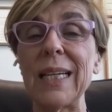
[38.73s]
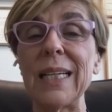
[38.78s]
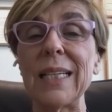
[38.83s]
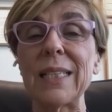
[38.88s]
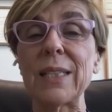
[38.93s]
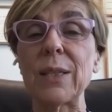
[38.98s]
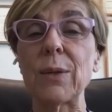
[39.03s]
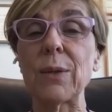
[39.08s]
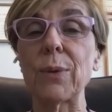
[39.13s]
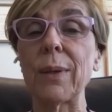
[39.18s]

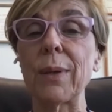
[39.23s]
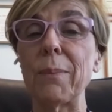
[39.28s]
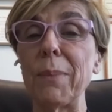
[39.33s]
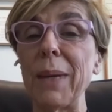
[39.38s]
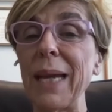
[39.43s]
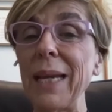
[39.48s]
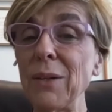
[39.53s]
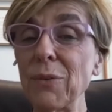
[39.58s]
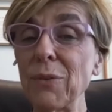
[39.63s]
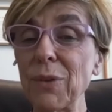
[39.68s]
So the
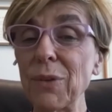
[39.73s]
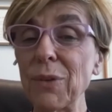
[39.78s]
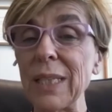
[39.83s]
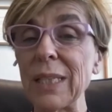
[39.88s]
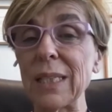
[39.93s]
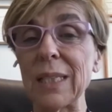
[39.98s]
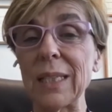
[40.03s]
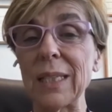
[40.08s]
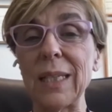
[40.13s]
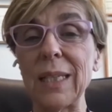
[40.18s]
main
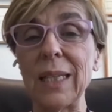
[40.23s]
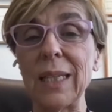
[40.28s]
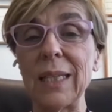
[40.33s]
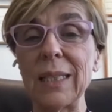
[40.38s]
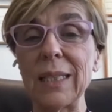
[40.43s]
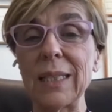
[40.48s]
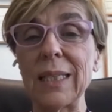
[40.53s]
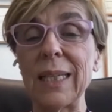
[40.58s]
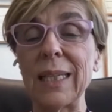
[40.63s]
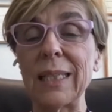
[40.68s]
reason
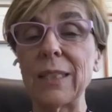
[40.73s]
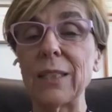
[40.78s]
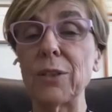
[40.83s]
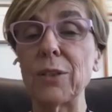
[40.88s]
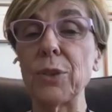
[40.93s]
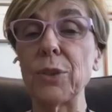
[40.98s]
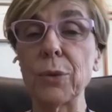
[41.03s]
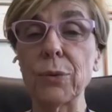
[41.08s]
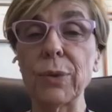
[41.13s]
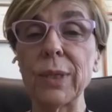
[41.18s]
is that
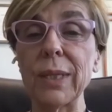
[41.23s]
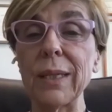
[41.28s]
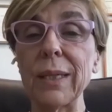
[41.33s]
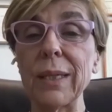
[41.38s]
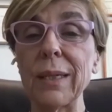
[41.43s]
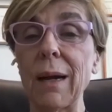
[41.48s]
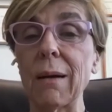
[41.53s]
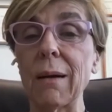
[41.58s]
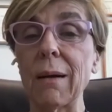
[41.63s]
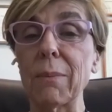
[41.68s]
during
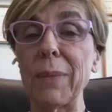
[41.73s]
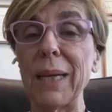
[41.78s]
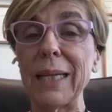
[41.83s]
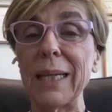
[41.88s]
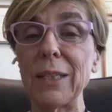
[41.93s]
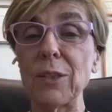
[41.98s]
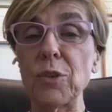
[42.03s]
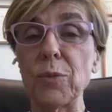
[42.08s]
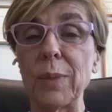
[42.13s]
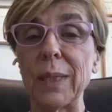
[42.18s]
our
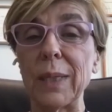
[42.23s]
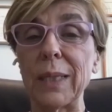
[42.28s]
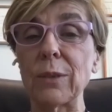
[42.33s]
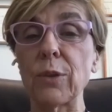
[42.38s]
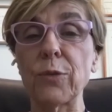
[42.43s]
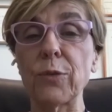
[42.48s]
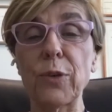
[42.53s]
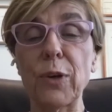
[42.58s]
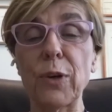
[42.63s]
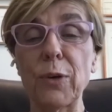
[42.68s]
management
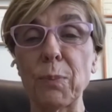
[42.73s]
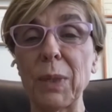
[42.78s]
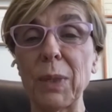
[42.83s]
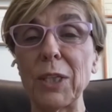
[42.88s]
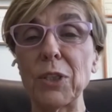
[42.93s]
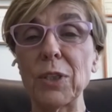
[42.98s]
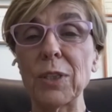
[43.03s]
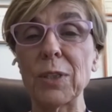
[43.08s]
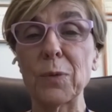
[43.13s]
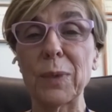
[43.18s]
of our
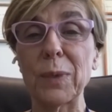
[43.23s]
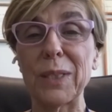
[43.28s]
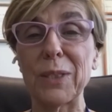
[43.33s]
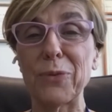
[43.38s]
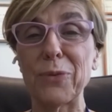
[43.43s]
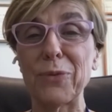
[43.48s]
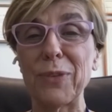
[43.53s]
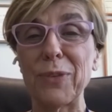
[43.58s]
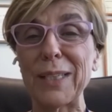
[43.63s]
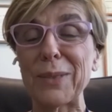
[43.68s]
patients with
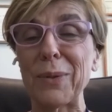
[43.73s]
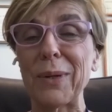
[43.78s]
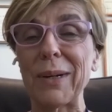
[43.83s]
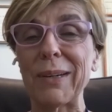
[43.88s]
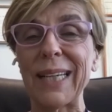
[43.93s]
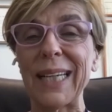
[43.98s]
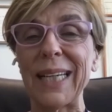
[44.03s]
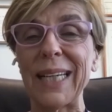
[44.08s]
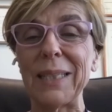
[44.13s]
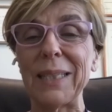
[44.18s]

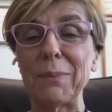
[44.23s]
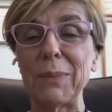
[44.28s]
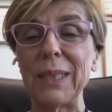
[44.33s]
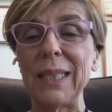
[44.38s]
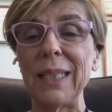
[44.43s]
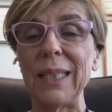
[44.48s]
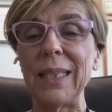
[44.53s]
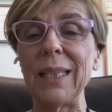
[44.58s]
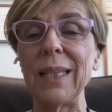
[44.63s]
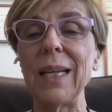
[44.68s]
neovascular
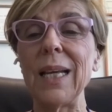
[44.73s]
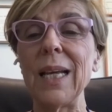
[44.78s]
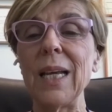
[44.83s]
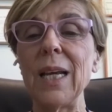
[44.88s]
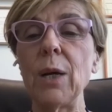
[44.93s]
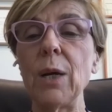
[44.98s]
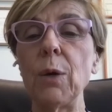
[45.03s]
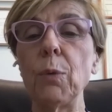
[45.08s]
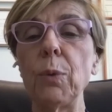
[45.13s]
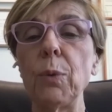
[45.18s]
AMD,
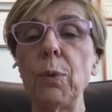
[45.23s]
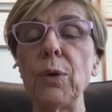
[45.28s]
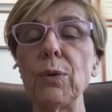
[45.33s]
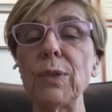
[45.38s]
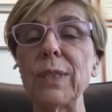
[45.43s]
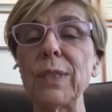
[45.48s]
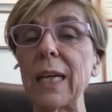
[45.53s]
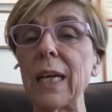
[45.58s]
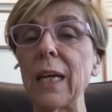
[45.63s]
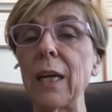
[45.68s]
we
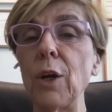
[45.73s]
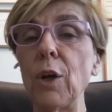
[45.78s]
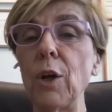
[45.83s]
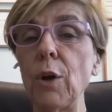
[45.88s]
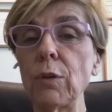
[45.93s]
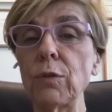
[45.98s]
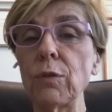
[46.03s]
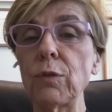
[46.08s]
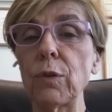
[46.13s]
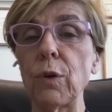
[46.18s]
use a
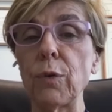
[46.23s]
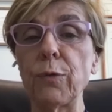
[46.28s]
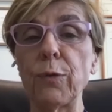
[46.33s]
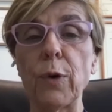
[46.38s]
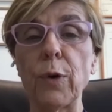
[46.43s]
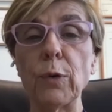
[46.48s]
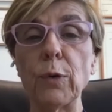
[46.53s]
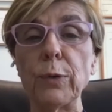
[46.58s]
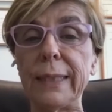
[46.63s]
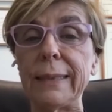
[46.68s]
lot of
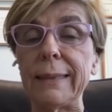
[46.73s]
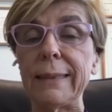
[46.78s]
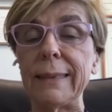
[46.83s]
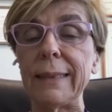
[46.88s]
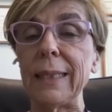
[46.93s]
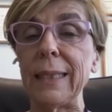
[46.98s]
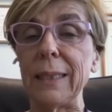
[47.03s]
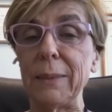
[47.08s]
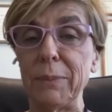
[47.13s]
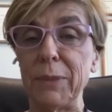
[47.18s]

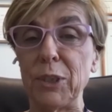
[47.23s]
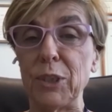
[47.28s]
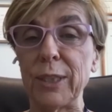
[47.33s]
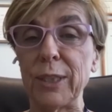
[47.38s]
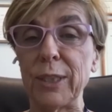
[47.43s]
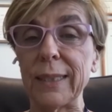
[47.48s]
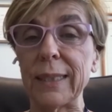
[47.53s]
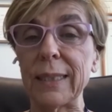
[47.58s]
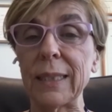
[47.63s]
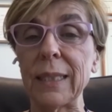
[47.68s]
OCT
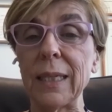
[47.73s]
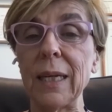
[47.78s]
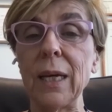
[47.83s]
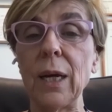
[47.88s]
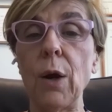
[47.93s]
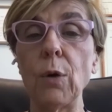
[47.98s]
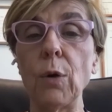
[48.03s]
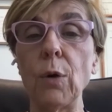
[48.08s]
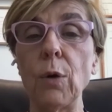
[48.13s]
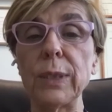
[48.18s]
images.
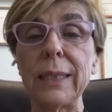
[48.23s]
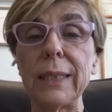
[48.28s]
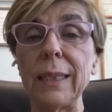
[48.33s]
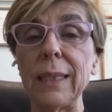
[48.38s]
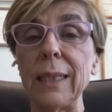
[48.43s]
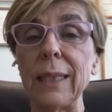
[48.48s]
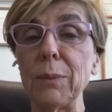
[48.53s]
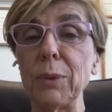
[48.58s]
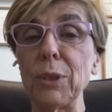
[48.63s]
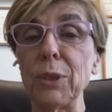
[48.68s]

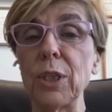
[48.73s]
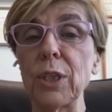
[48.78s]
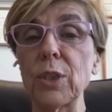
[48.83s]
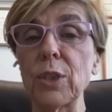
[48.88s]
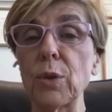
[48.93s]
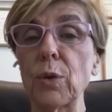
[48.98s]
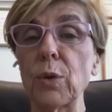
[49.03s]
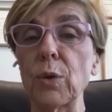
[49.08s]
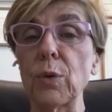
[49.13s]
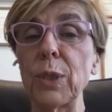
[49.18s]
OCT images
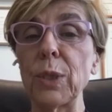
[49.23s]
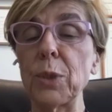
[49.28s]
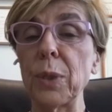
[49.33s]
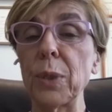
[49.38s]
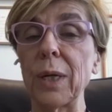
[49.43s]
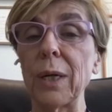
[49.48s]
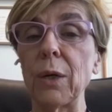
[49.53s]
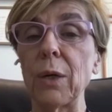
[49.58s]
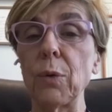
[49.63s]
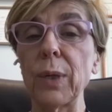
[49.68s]
on which we
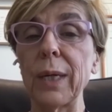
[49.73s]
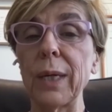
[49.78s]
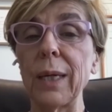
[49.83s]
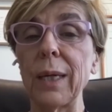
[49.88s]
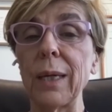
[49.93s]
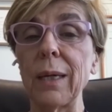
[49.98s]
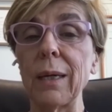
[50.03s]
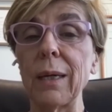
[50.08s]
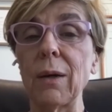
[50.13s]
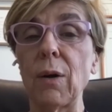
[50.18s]
are
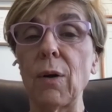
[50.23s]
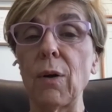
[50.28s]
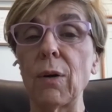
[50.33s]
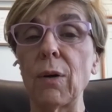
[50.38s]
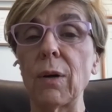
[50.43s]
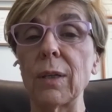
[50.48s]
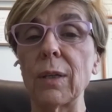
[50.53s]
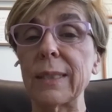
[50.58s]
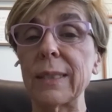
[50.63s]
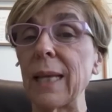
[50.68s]
looking
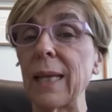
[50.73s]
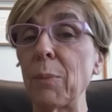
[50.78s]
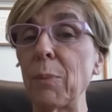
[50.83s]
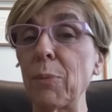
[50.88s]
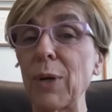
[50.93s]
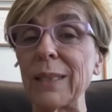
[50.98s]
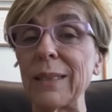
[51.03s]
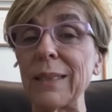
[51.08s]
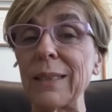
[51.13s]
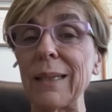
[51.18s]
on
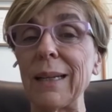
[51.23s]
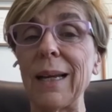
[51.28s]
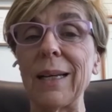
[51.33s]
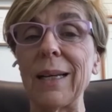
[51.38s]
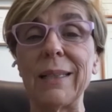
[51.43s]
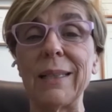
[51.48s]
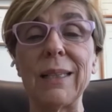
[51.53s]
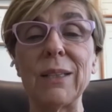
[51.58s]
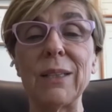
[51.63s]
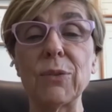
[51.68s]
subretinal
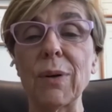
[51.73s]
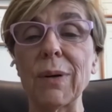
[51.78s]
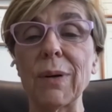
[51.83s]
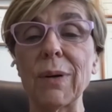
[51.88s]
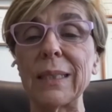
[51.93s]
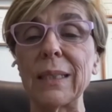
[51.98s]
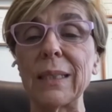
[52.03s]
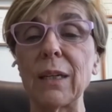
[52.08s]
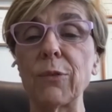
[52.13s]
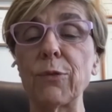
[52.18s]
and
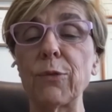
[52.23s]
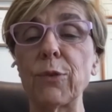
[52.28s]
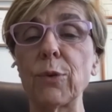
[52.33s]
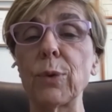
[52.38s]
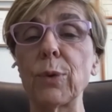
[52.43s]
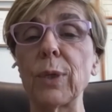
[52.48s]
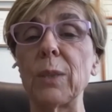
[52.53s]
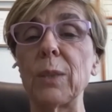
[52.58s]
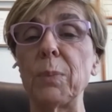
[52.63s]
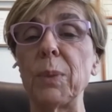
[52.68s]
intraretinal
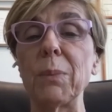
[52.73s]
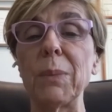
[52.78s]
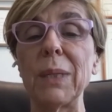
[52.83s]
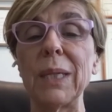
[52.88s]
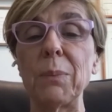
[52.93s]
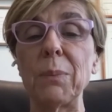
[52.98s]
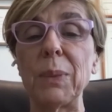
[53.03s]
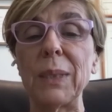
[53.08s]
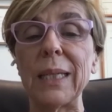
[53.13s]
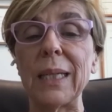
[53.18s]
fluid, pigment
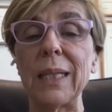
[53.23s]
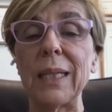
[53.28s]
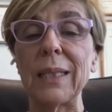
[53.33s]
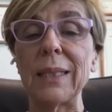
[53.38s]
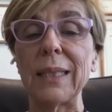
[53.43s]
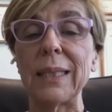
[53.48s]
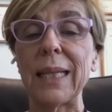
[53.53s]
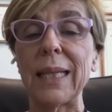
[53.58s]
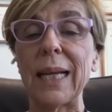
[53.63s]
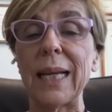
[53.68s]
epithelial
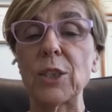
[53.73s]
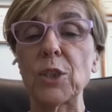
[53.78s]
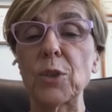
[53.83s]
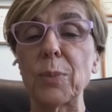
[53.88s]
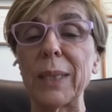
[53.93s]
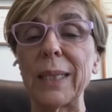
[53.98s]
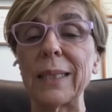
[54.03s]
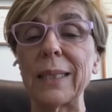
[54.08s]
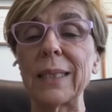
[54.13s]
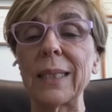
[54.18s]

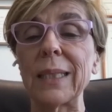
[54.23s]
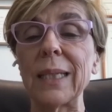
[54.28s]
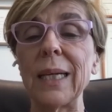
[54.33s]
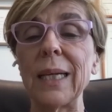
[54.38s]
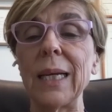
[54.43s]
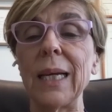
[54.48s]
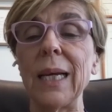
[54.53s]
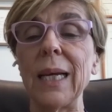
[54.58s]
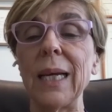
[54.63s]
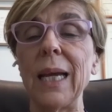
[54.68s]
detachment,
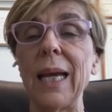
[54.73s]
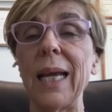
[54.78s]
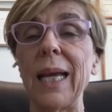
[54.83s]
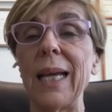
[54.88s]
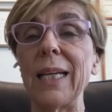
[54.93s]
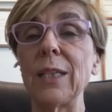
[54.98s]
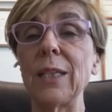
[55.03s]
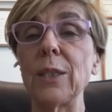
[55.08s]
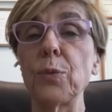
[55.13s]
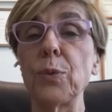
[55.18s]

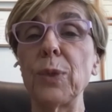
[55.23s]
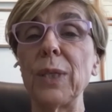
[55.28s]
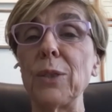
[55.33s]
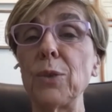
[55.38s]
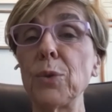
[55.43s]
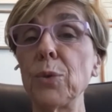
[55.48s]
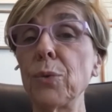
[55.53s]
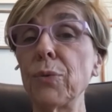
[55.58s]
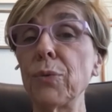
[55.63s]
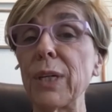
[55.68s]
and we
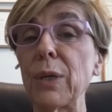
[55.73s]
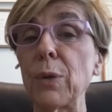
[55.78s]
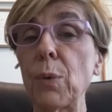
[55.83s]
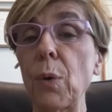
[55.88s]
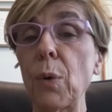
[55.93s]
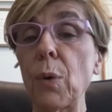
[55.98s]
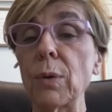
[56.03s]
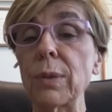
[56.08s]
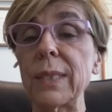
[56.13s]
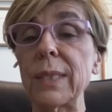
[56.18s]
do
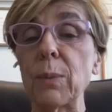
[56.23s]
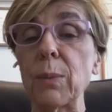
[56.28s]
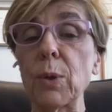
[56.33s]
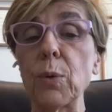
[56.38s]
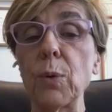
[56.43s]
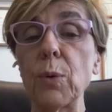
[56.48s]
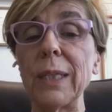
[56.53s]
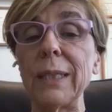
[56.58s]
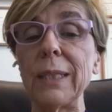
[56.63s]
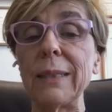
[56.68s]
record some
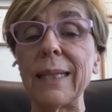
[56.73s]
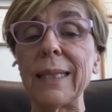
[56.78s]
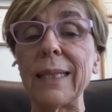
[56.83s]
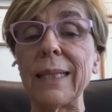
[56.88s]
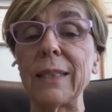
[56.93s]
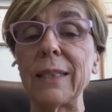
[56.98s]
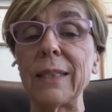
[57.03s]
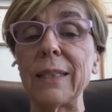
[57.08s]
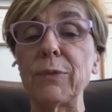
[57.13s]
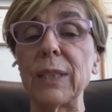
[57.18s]

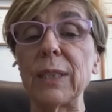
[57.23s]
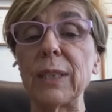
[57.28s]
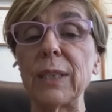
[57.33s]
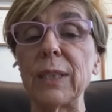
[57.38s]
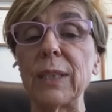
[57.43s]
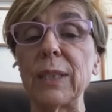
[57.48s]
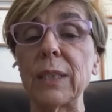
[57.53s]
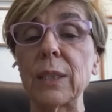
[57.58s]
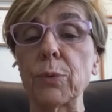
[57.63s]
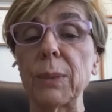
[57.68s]
qualitative
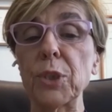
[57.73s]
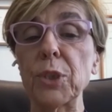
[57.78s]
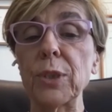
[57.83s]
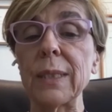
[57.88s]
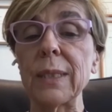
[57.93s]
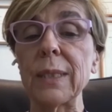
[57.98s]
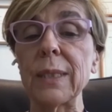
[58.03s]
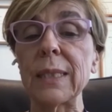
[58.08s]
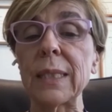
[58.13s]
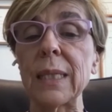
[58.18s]

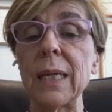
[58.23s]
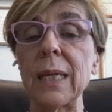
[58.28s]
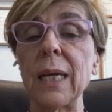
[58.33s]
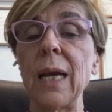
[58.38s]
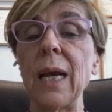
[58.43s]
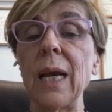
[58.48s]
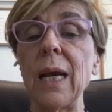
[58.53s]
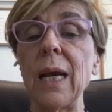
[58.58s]
descriptions.